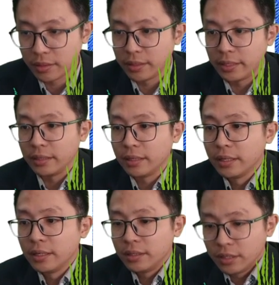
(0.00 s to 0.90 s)
Again,
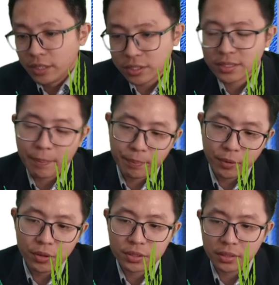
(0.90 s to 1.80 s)
it's
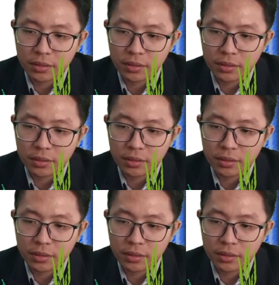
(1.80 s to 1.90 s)
supposed